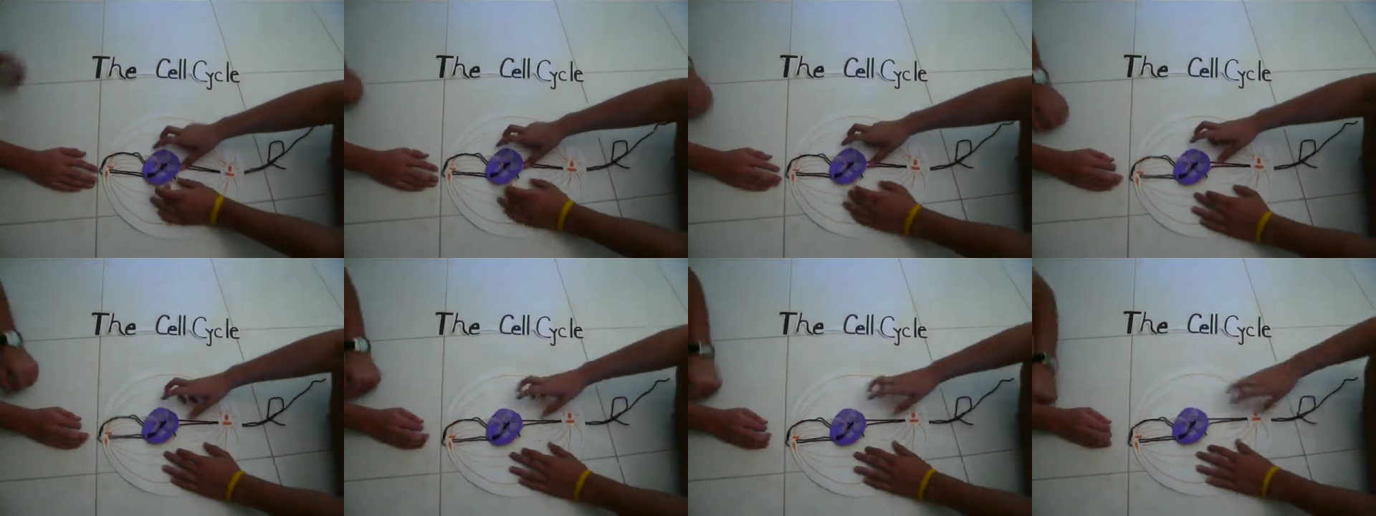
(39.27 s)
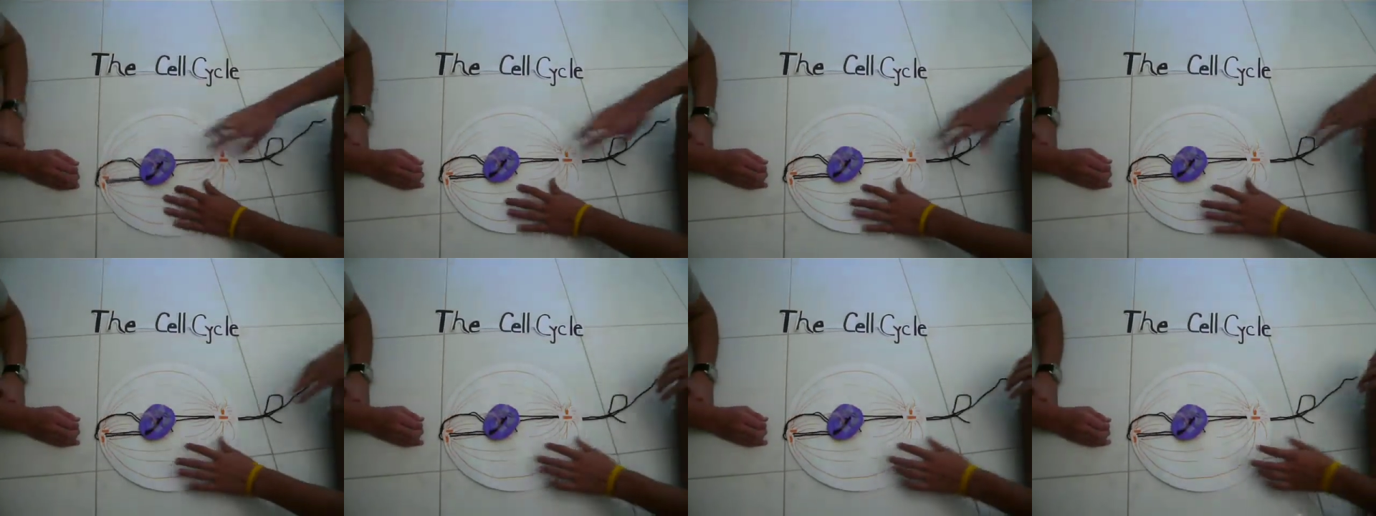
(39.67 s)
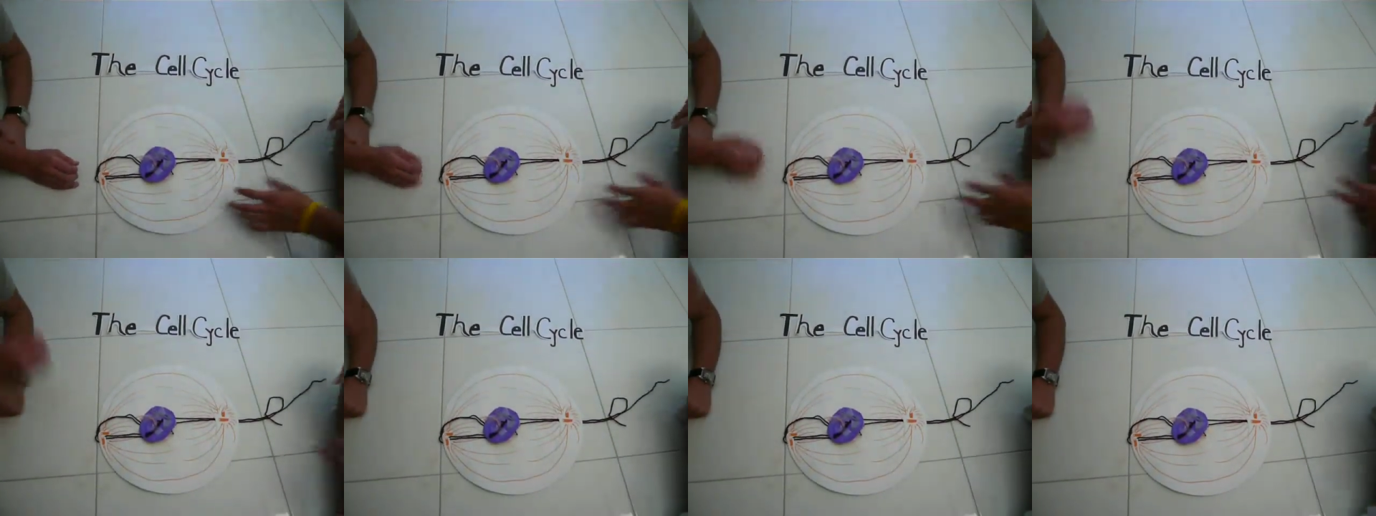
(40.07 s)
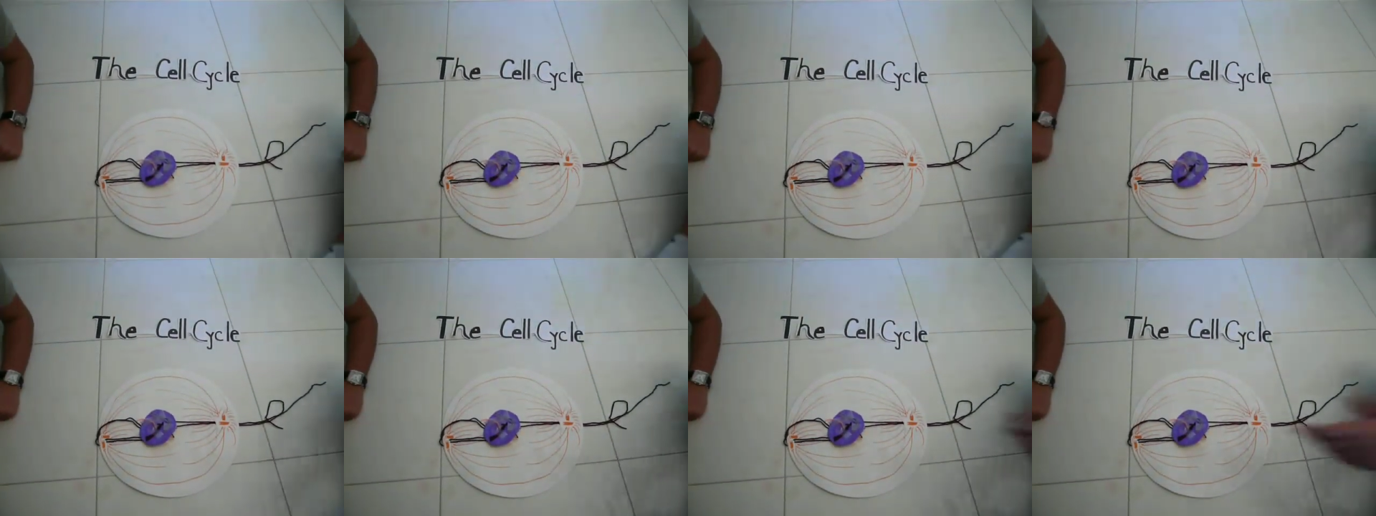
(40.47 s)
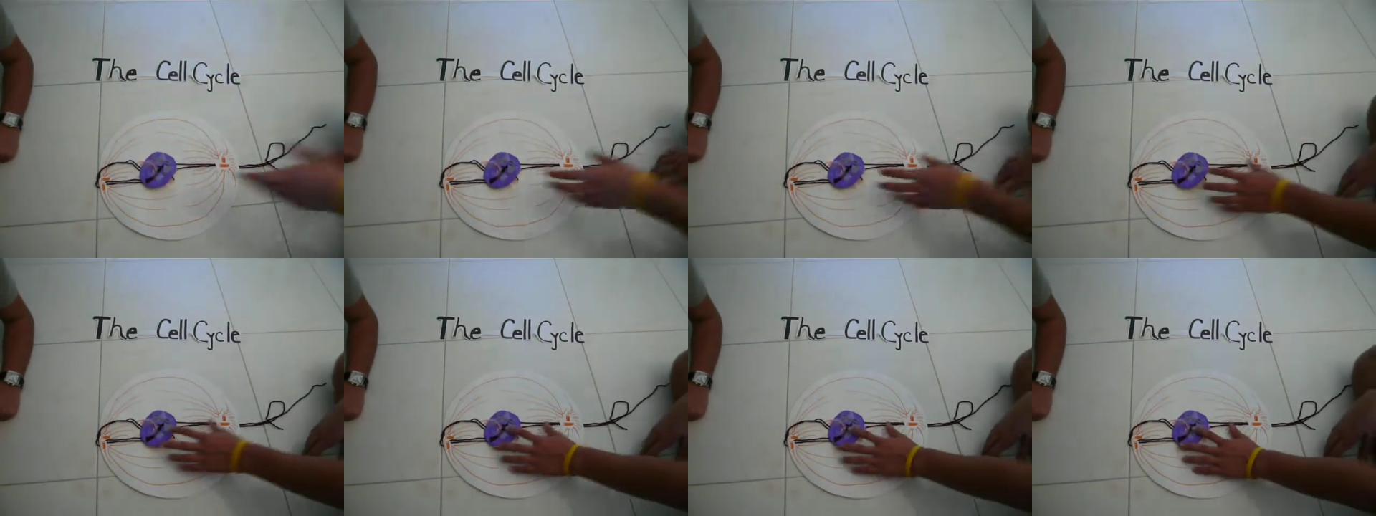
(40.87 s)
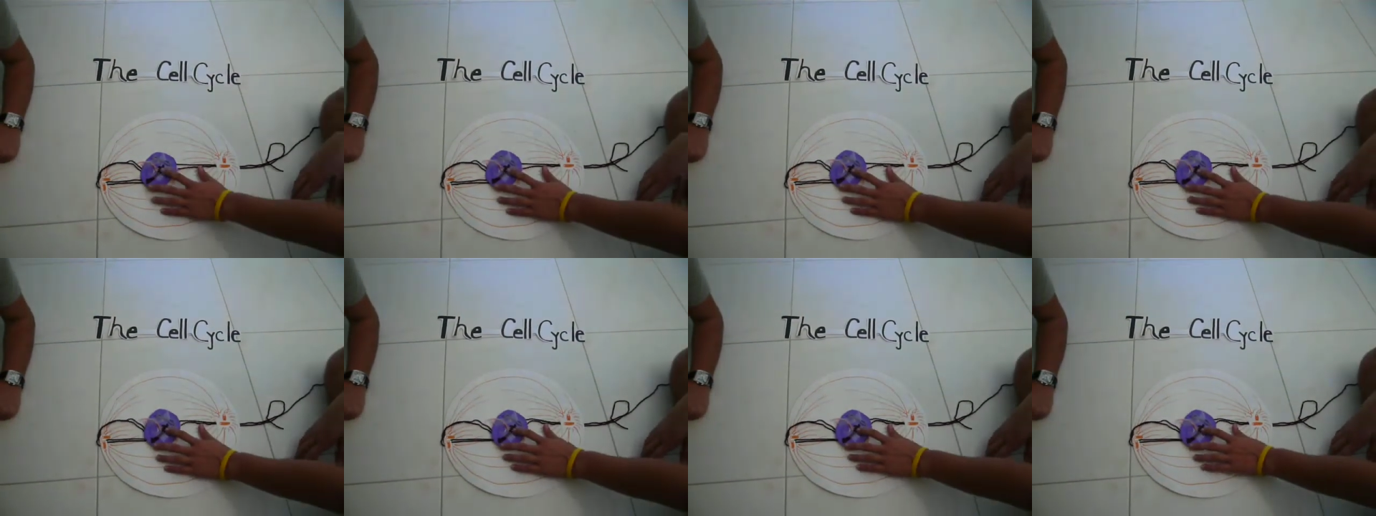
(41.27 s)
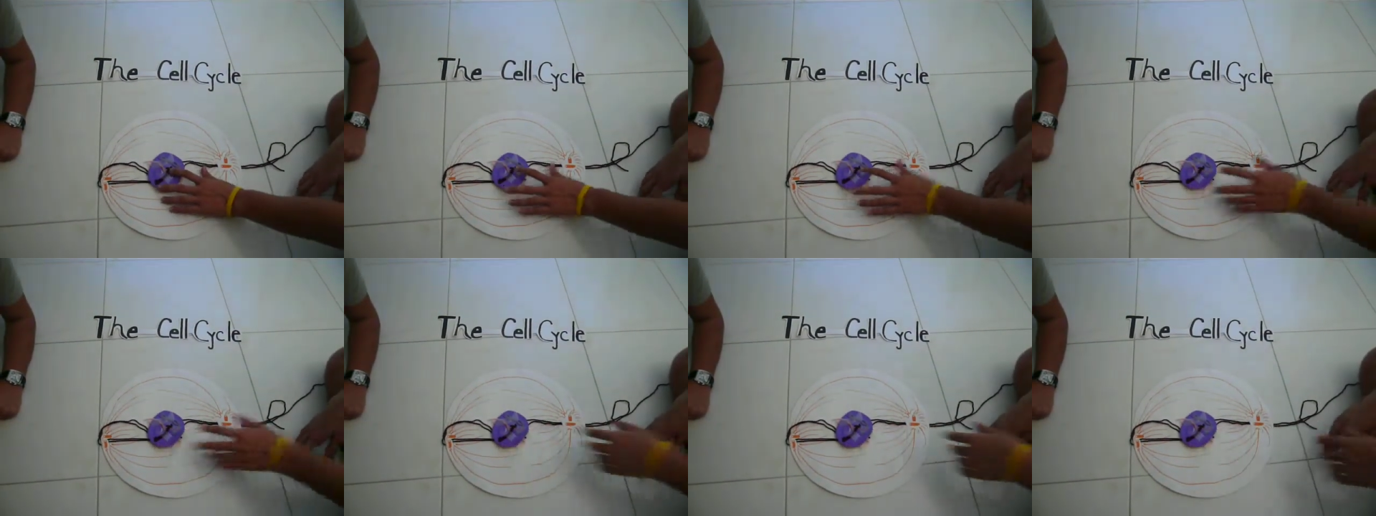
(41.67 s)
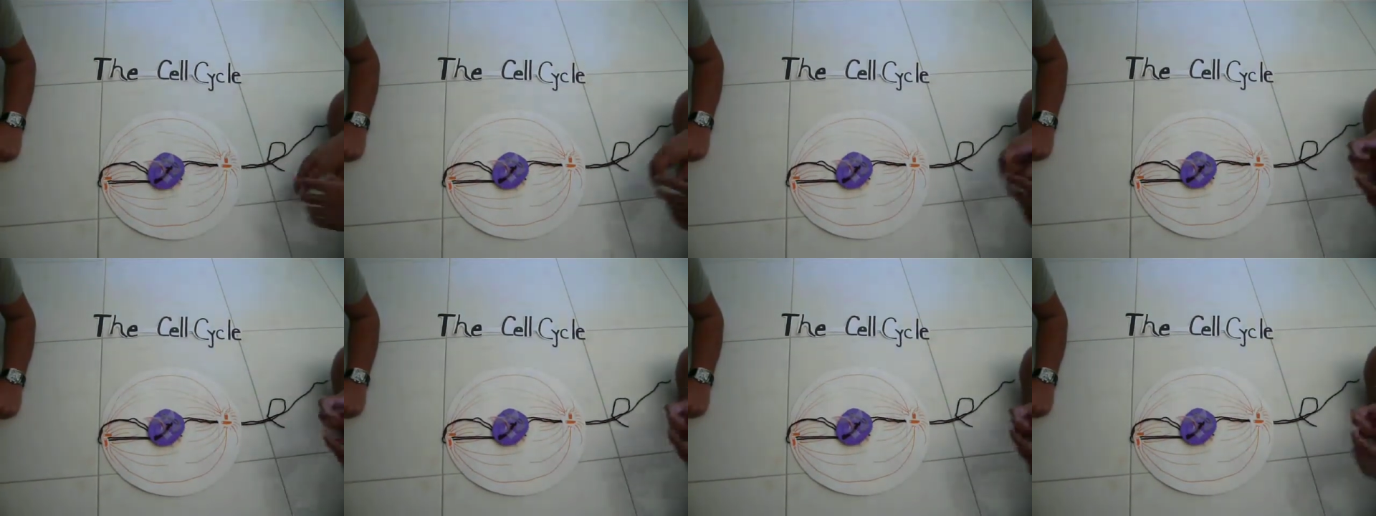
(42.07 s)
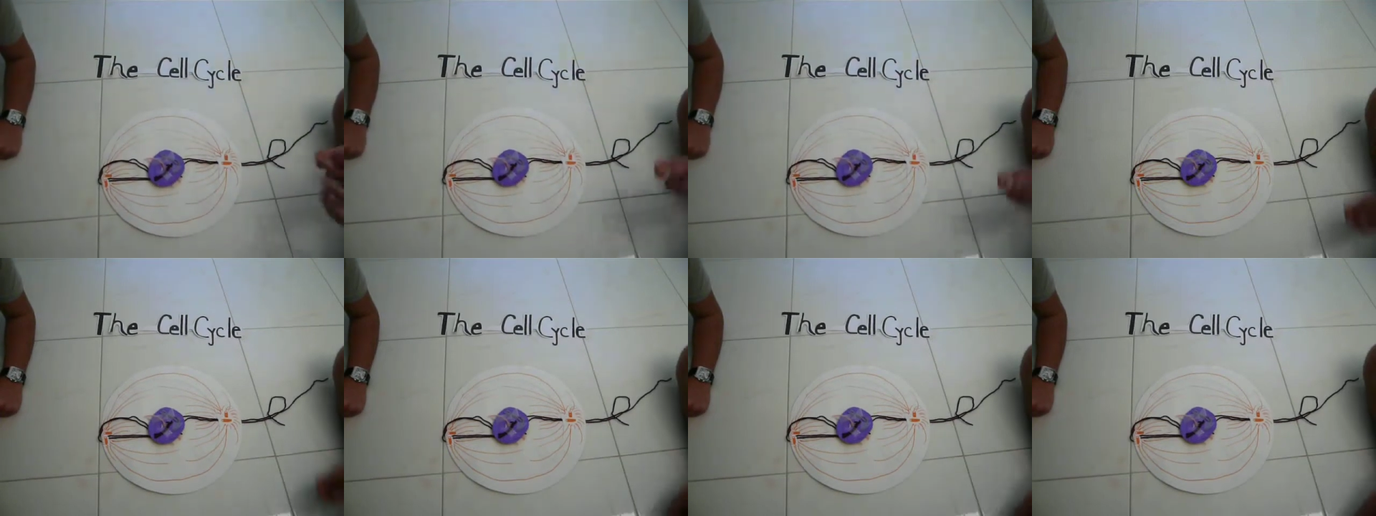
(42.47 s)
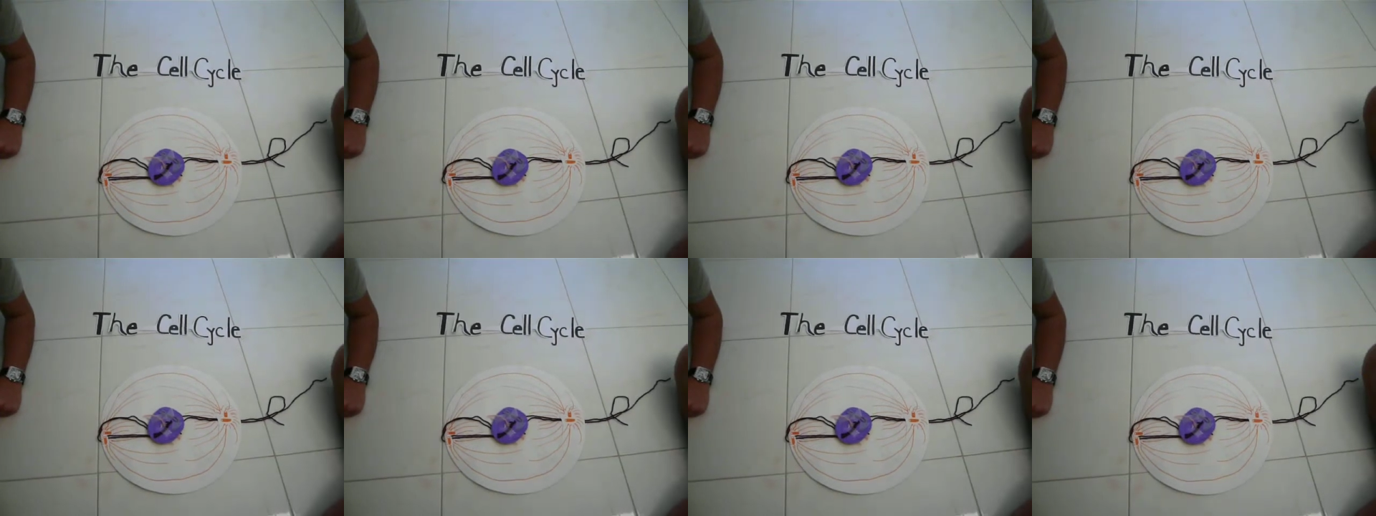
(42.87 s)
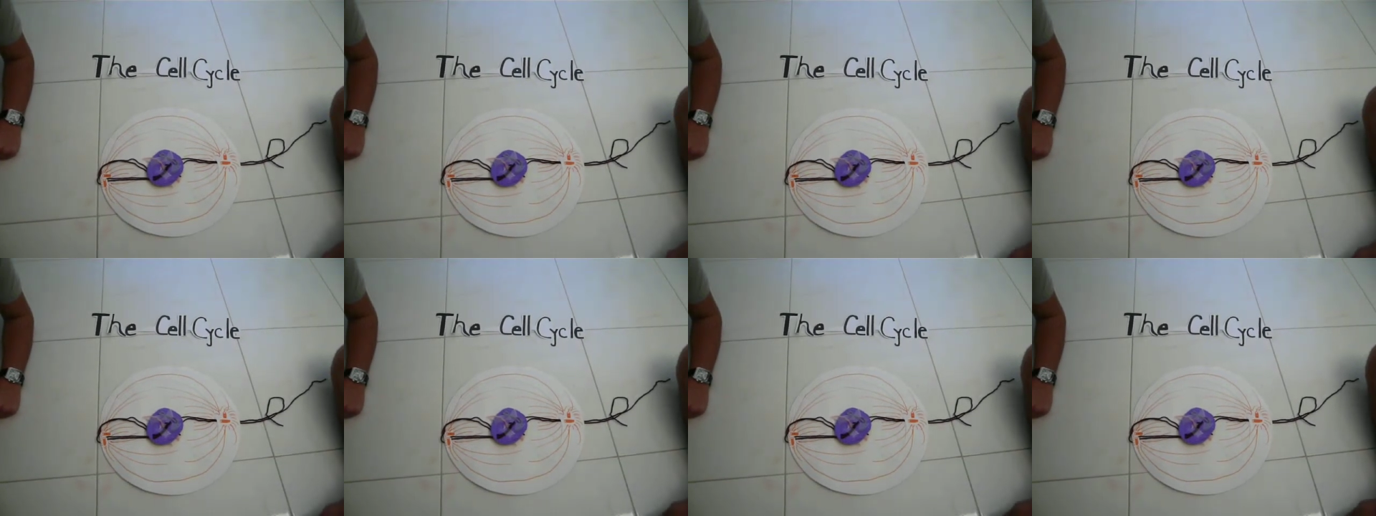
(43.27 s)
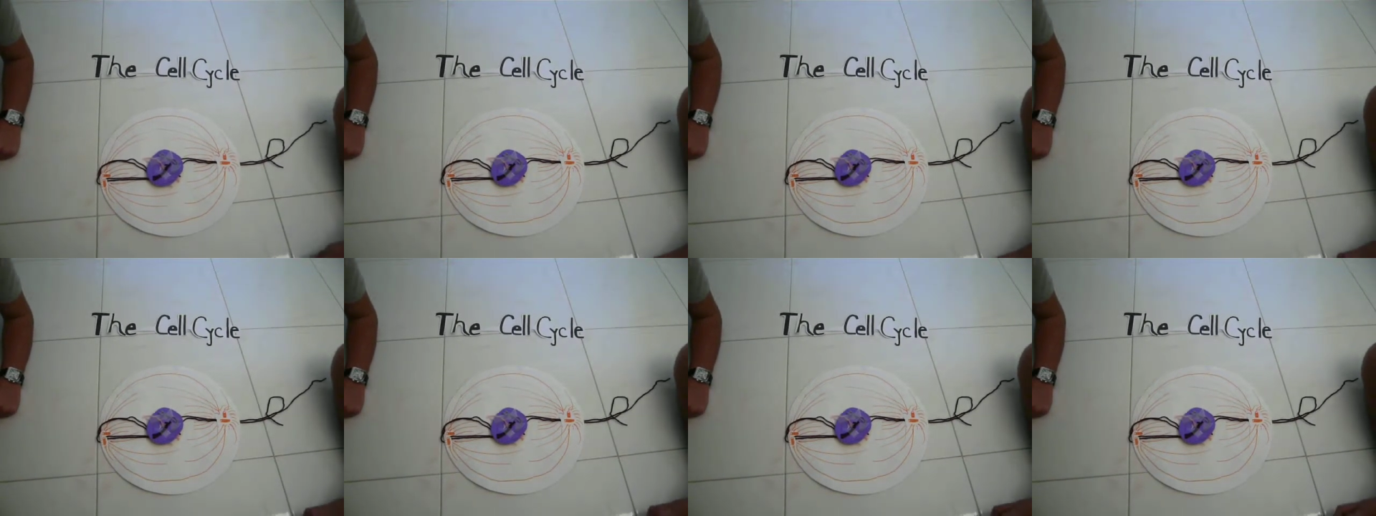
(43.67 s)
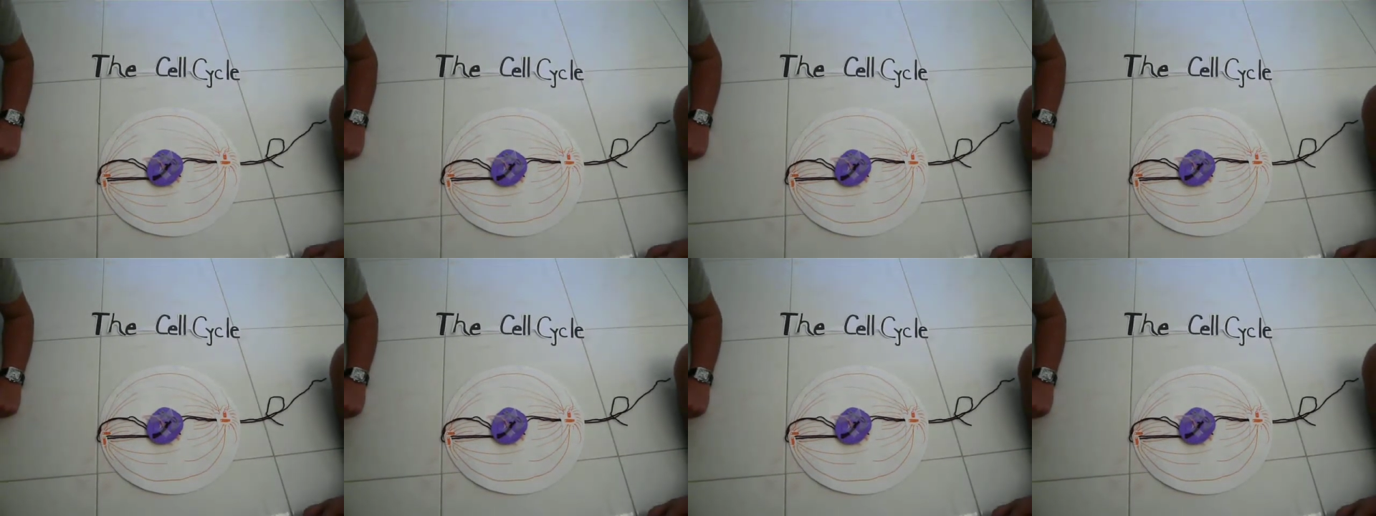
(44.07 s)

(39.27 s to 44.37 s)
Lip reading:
[unreadable: no face in view]